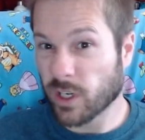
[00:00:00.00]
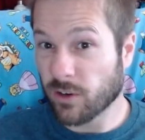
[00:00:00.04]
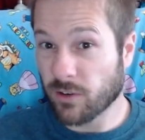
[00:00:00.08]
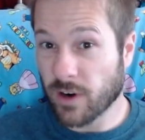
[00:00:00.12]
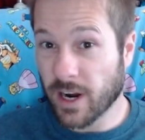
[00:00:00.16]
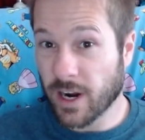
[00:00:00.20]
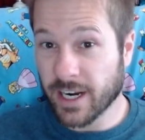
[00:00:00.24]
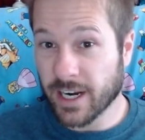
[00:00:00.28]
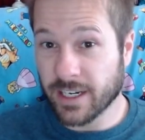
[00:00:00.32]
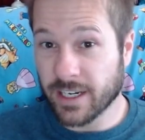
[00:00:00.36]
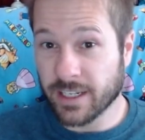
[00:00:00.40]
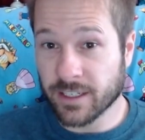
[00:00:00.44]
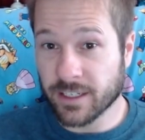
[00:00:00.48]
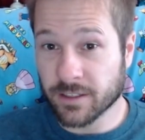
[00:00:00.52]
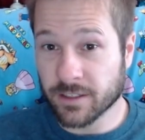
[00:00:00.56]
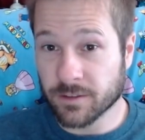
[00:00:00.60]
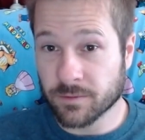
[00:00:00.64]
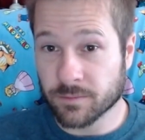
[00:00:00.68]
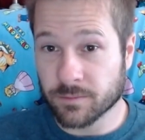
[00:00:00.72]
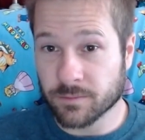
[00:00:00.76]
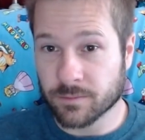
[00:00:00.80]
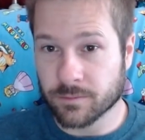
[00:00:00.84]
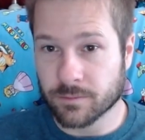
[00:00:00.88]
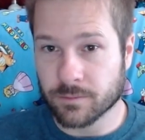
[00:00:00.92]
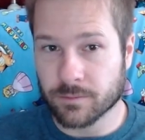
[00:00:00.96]
writing?
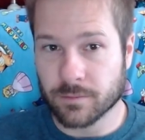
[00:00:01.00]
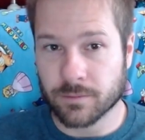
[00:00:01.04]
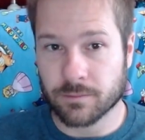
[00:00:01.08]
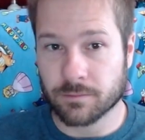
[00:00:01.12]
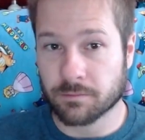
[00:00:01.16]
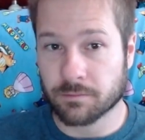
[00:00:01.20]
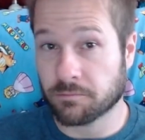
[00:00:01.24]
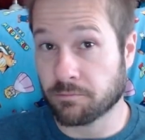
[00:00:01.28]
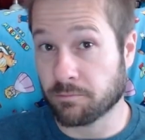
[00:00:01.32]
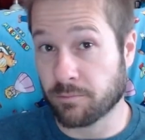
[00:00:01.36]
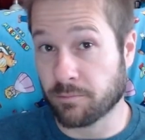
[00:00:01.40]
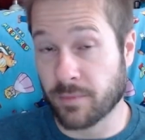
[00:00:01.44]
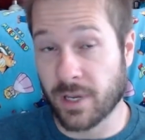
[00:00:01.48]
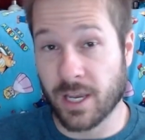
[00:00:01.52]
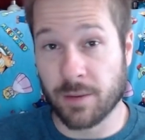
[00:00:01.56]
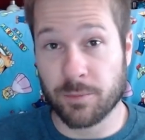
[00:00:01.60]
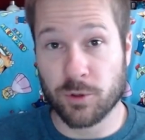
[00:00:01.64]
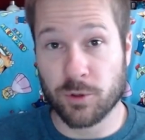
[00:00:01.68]
Maybe